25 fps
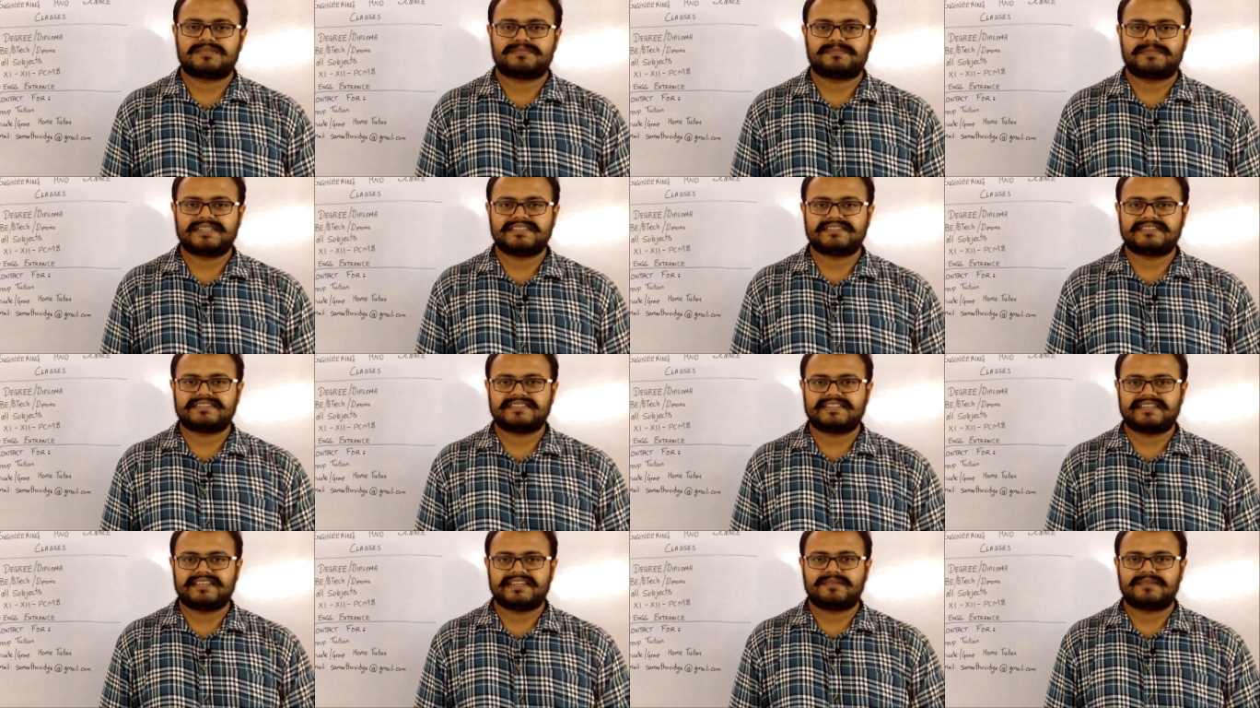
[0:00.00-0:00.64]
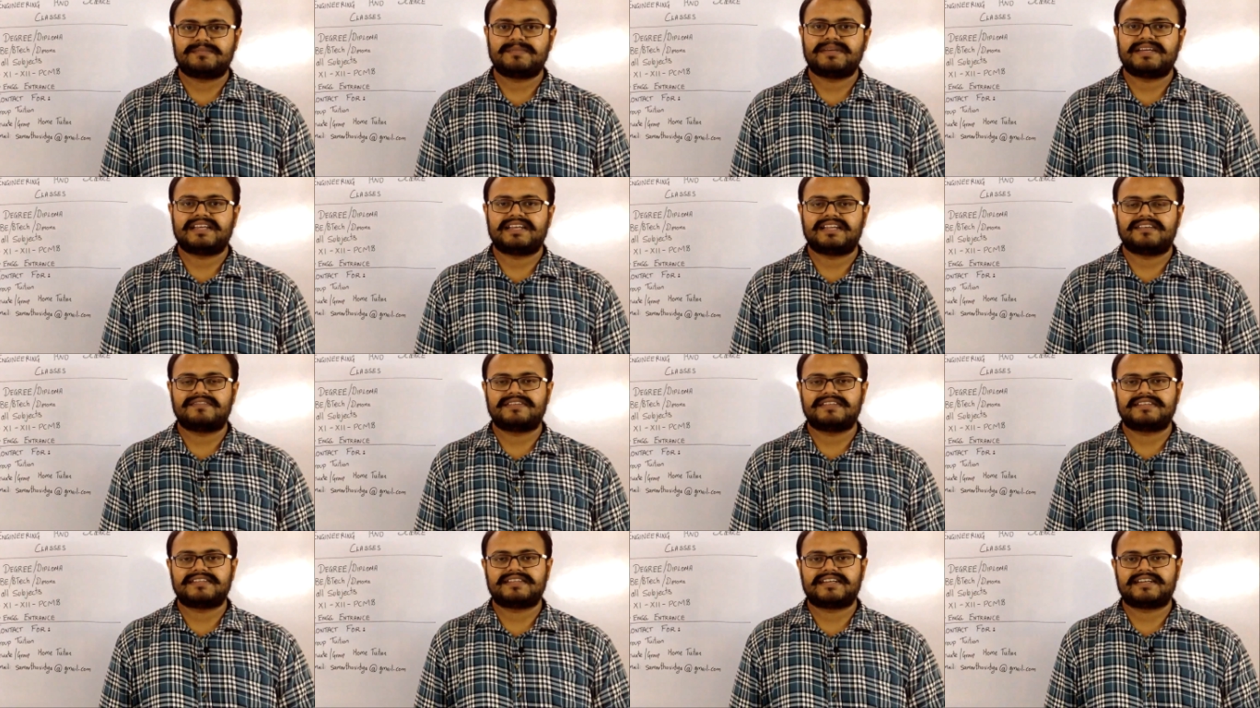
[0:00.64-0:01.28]
the PCM
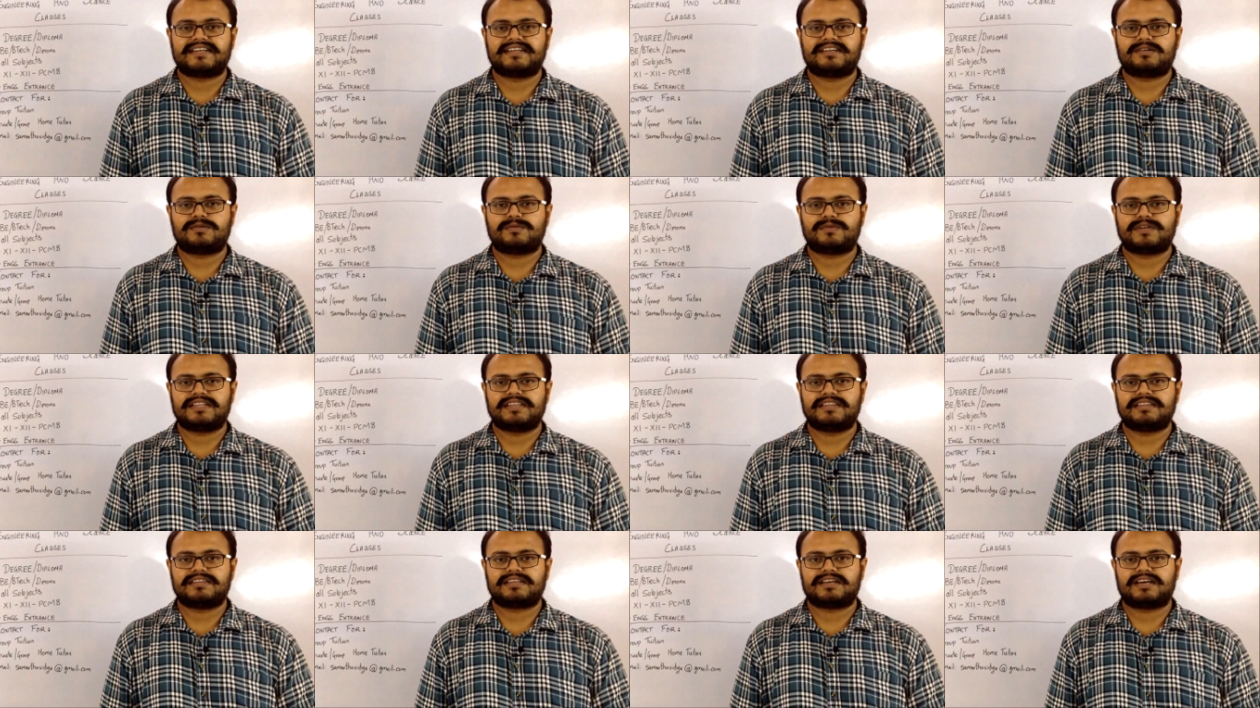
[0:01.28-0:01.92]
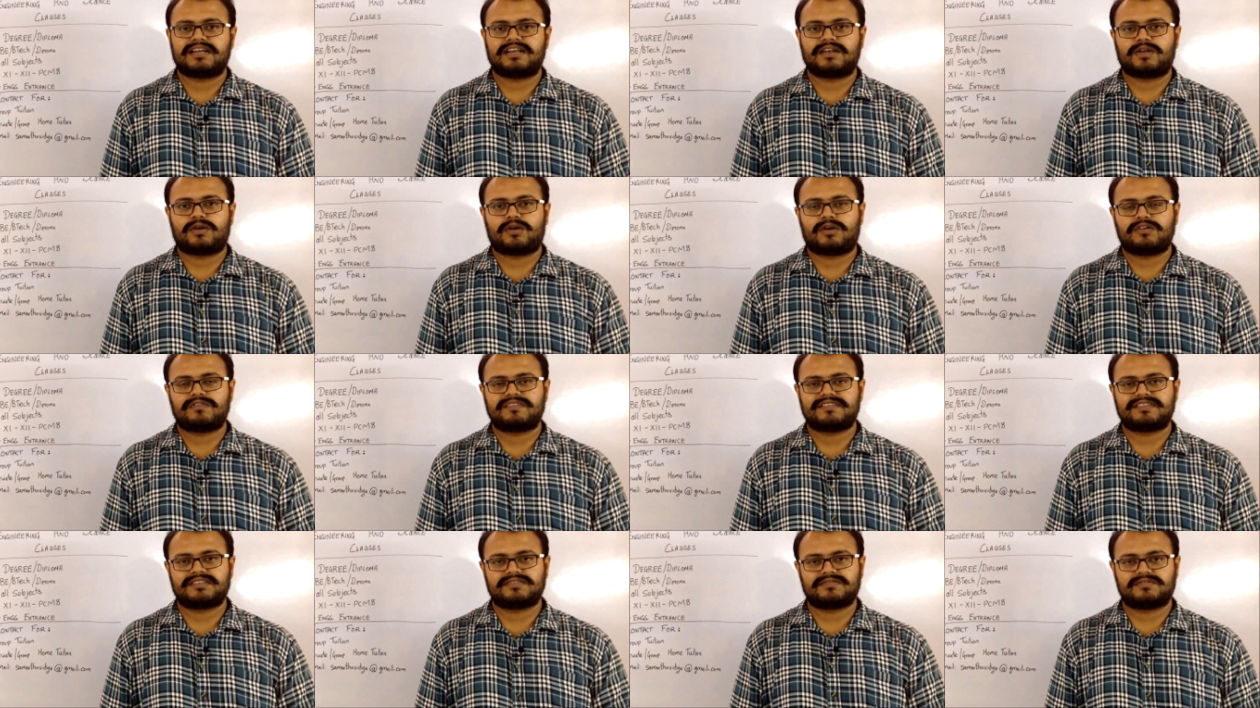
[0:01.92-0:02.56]
11th and 12th
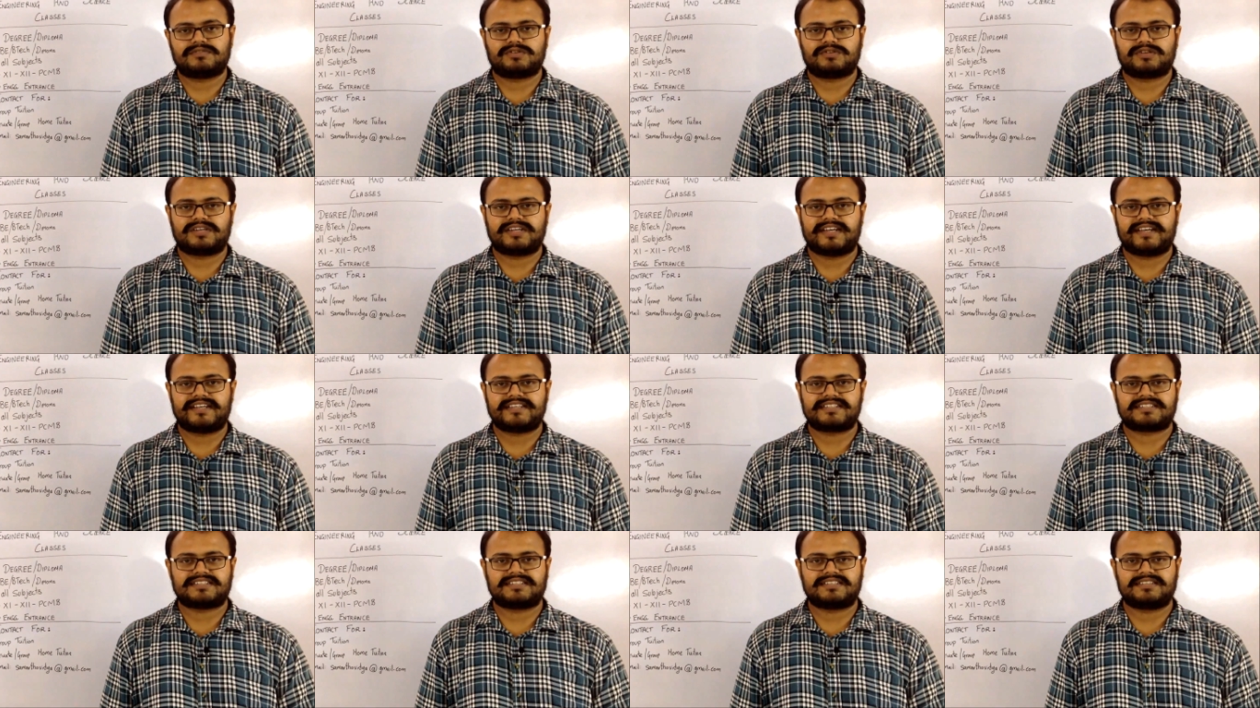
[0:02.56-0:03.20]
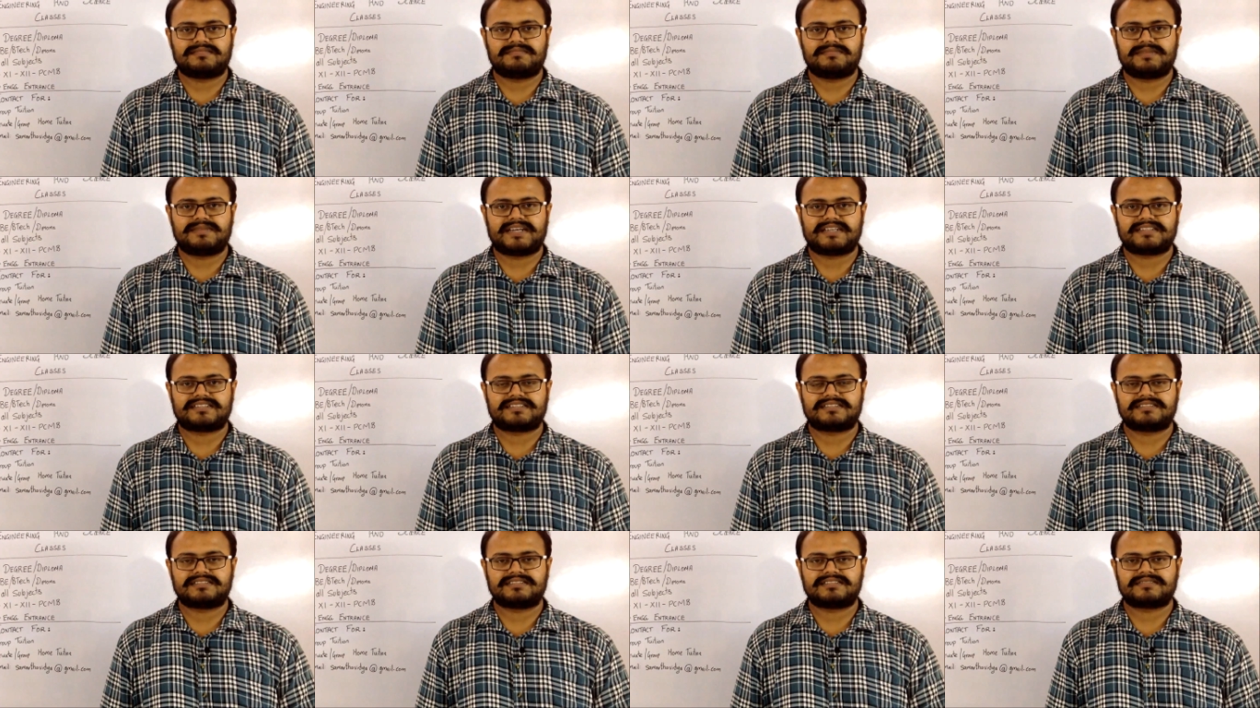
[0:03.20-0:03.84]
along with the vocational
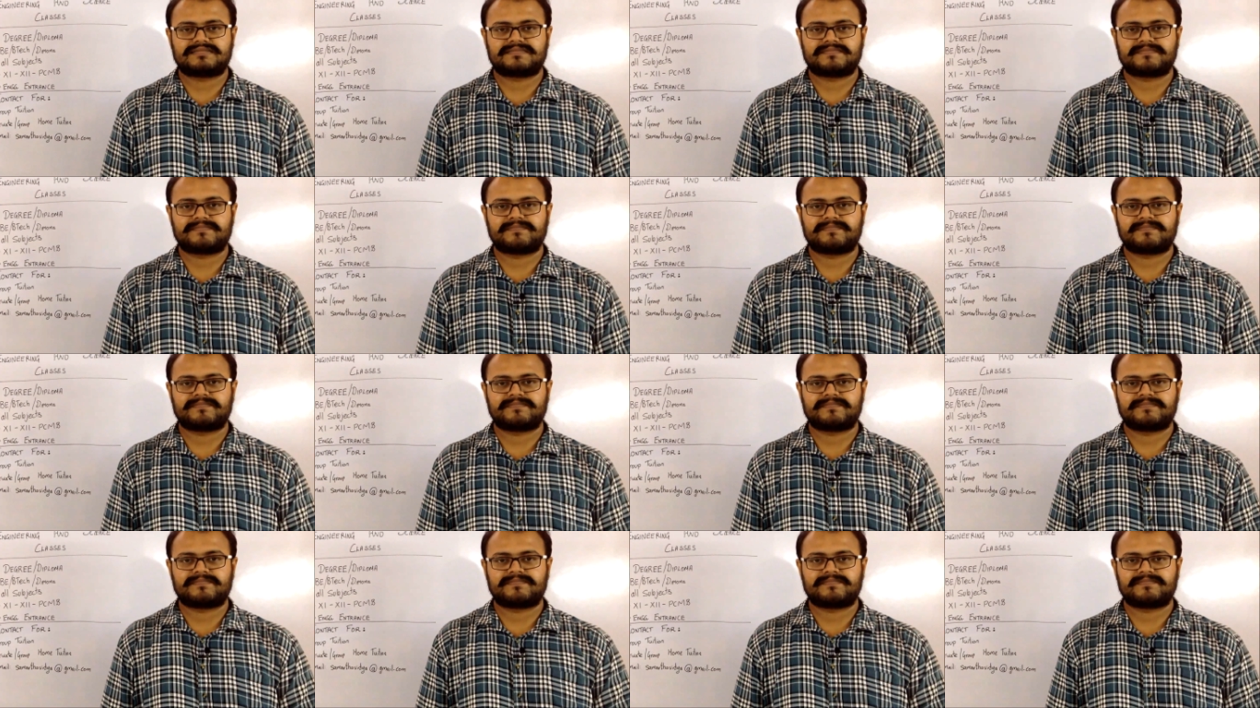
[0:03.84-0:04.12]
batches